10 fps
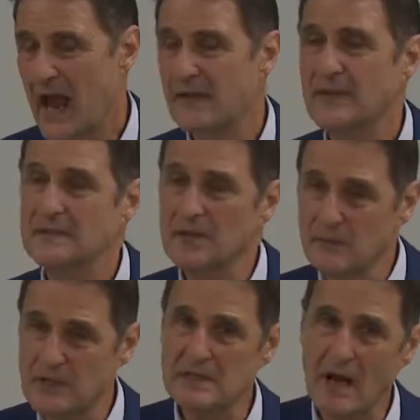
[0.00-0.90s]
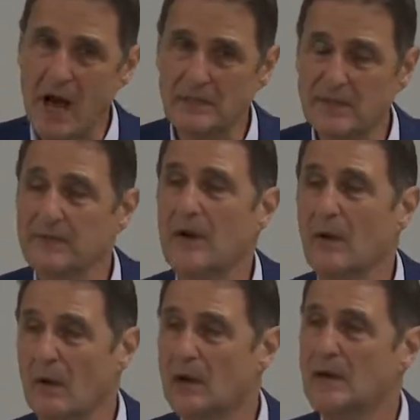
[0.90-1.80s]
And this can be stopped if
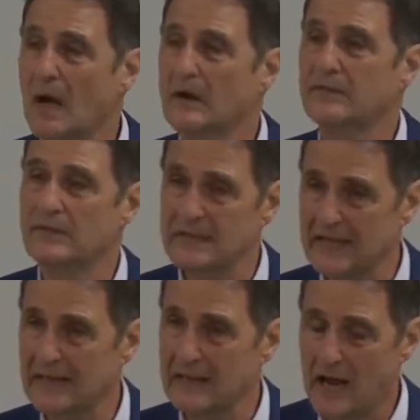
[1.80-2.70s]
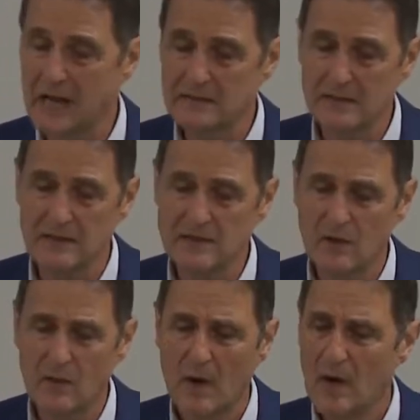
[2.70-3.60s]
there are enough of these antioxidants.
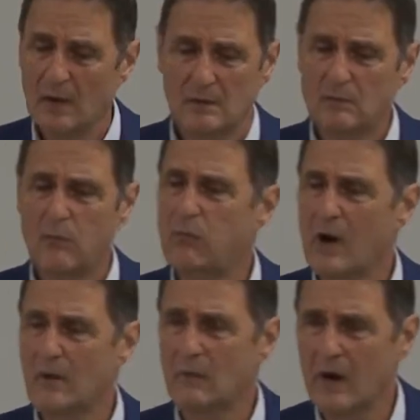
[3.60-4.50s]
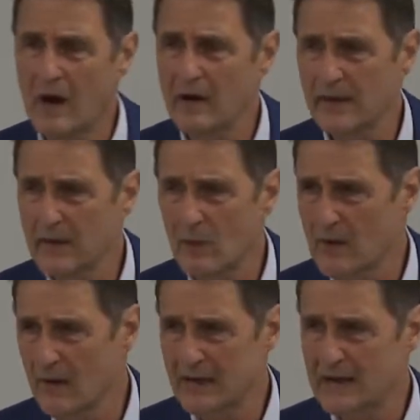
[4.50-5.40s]
So what are they?
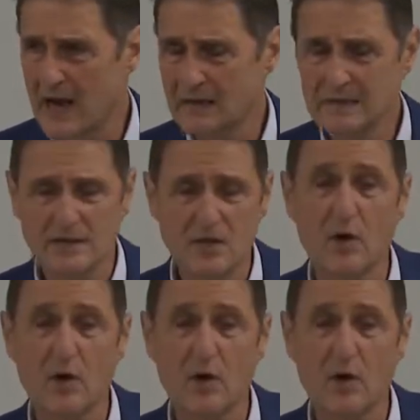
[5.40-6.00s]
What are antioxidants?